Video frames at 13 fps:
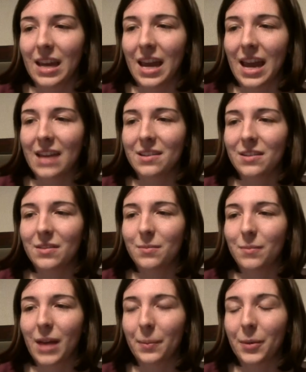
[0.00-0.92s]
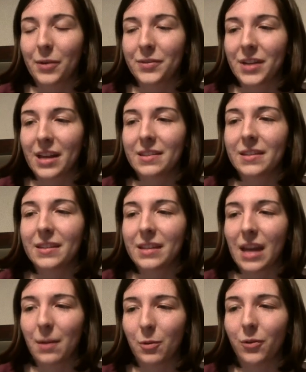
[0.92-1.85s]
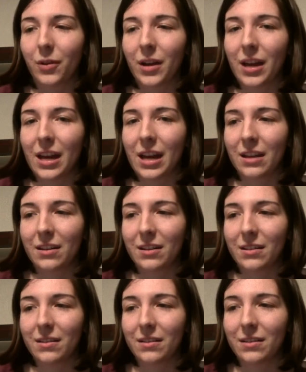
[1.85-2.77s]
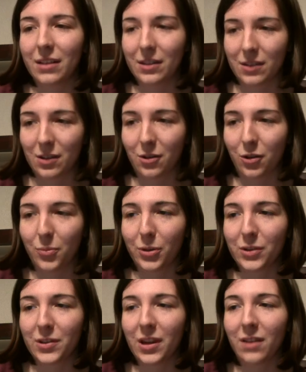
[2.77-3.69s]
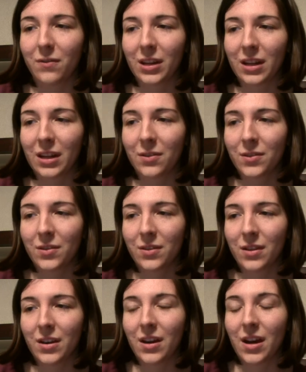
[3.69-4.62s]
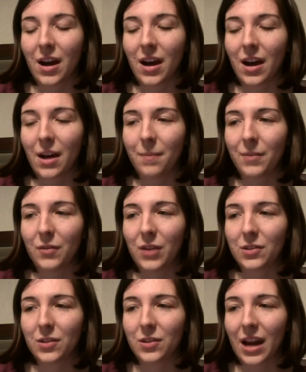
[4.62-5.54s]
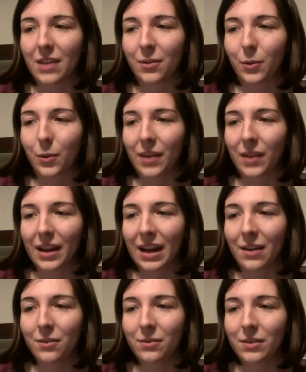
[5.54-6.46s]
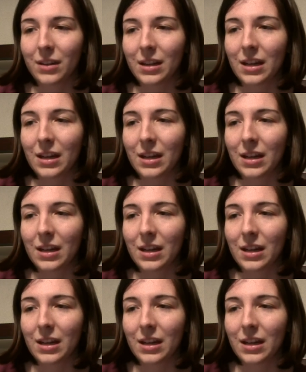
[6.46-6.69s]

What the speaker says: MacBall said it's Game Cola and Nintendo Capri Sun videos. If you answered either or, they count.